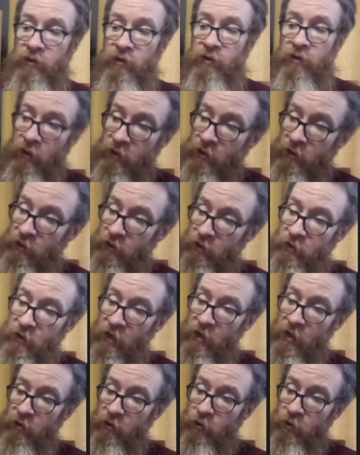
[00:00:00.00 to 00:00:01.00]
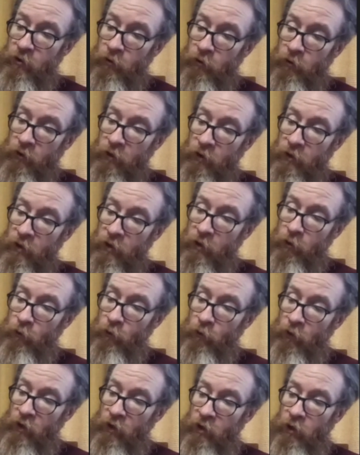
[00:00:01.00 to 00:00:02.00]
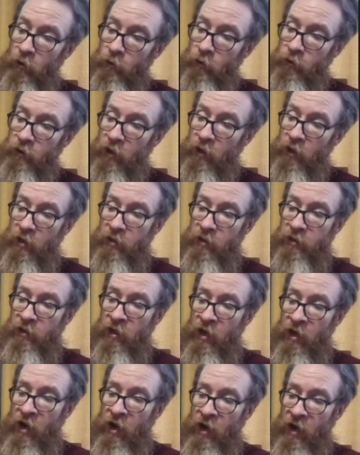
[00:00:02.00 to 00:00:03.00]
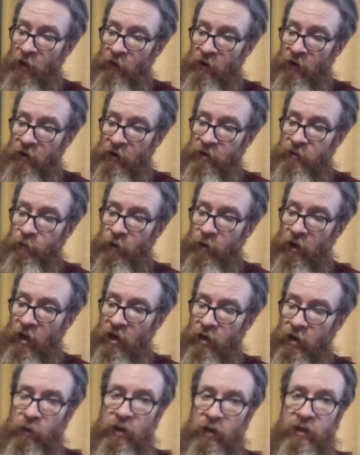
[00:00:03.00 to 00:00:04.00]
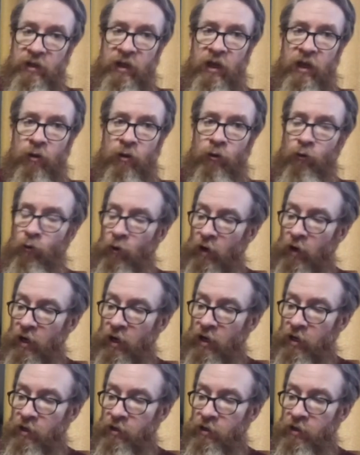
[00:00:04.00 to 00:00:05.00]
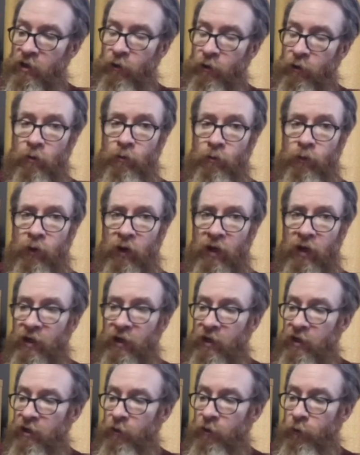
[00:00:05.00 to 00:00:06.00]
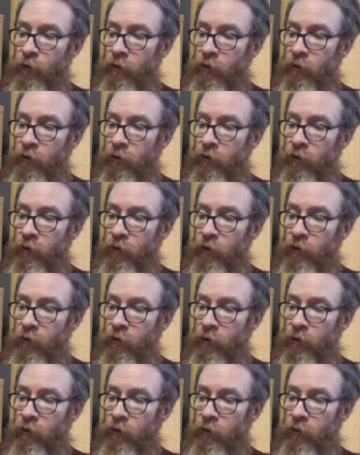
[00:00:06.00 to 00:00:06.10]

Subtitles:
So this is the dance hall, it's going to need 3 gold dice, and they need to be ABC, 3 completely different